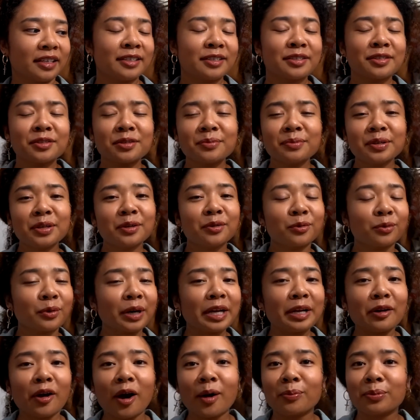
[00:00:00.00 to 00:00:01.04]
this is gonna be a
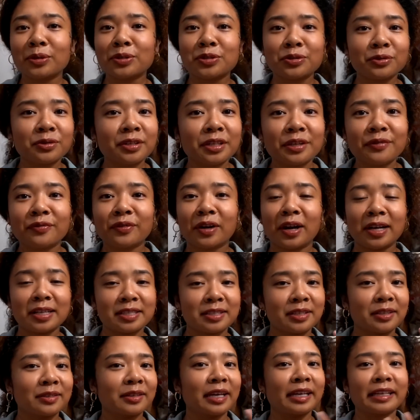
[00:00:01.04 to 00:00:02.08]
great opportunity for us
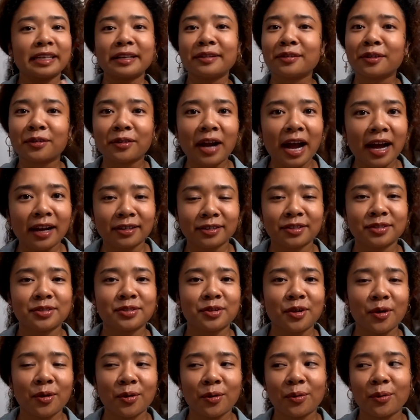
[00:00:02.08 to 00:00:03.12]
to like interact.
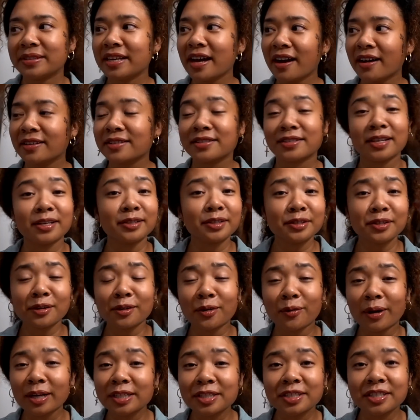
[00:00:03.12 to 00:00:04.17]
So yeah, send in your
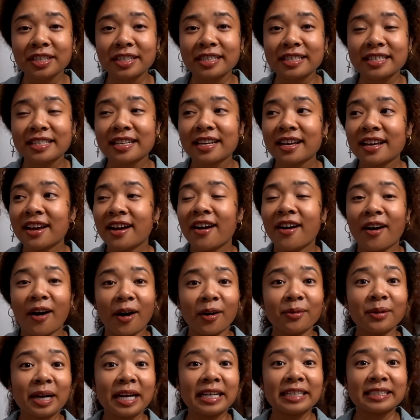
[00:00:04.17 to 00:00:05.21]
questions.
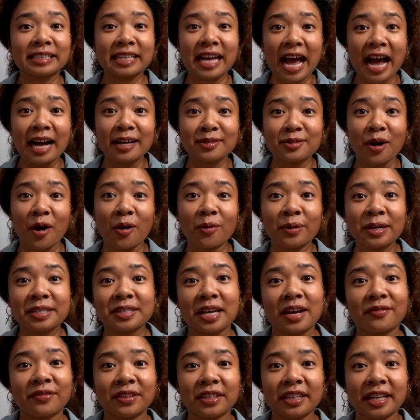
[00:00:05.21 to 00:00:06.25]
All right, as always,
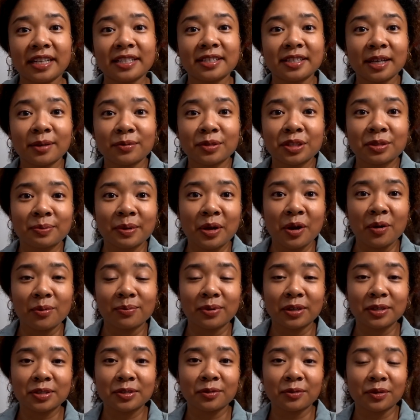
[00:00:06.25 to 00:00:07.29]
everything I said, just my own
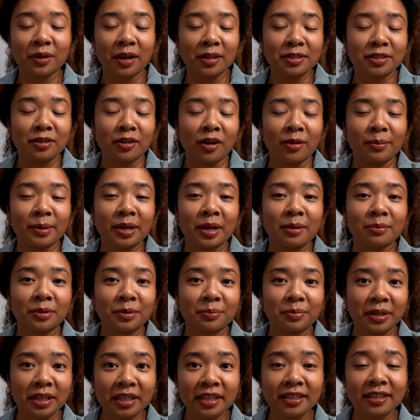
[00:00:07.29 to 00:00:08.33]
personal thoughts and all my humble
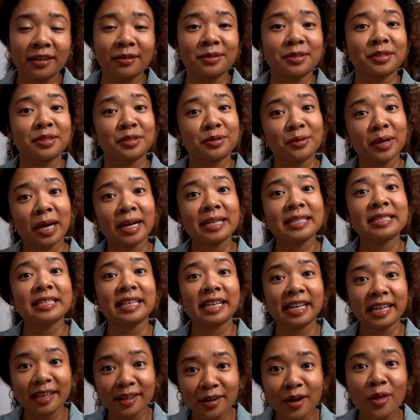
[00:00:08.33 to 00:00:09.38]
opinion, and I'll see you guys
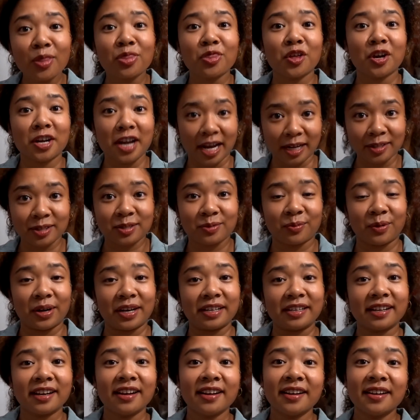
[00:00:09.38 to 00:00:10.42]
in the next
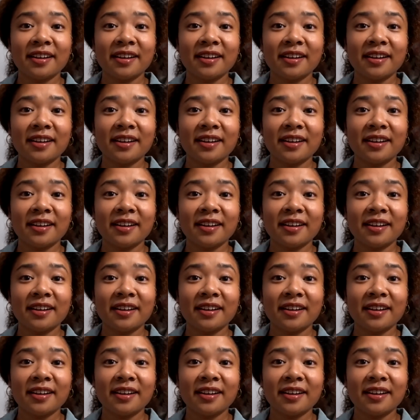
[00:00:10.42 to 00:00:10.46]
one.